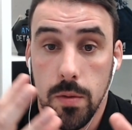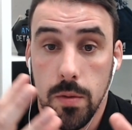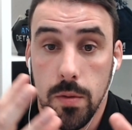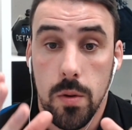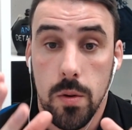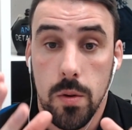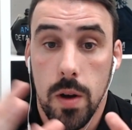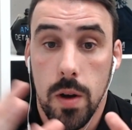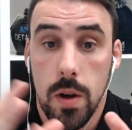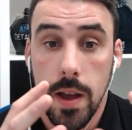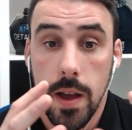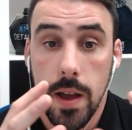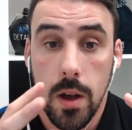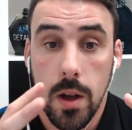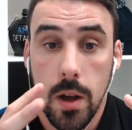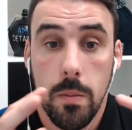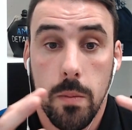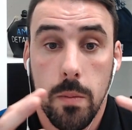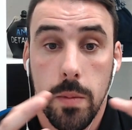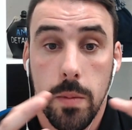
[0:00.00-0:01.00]
and that
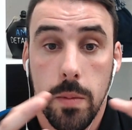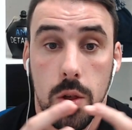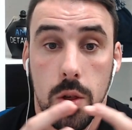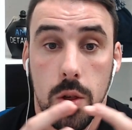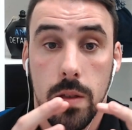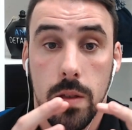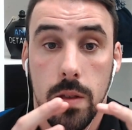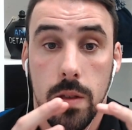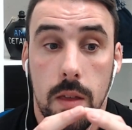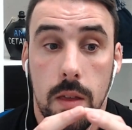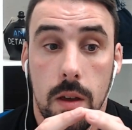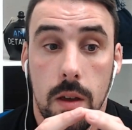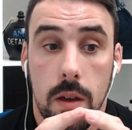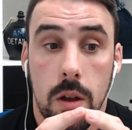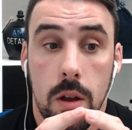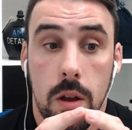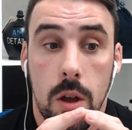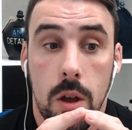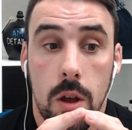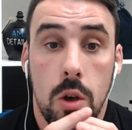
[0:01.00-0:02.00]
combination together
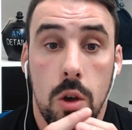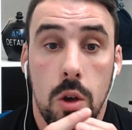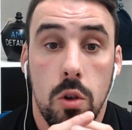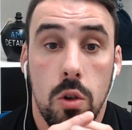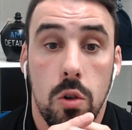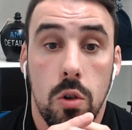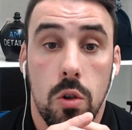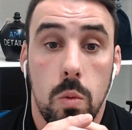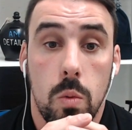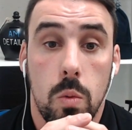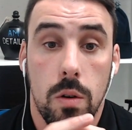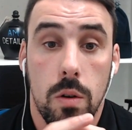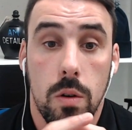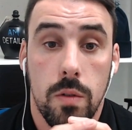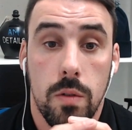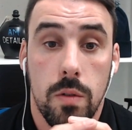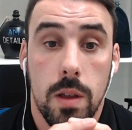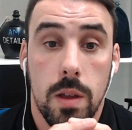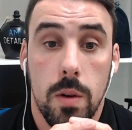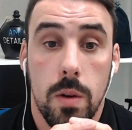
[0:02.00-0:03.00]
should work really well
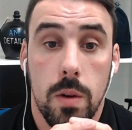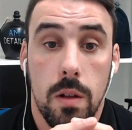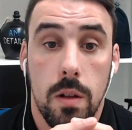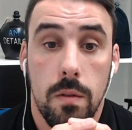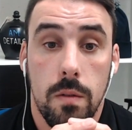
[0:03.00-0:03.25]
for you.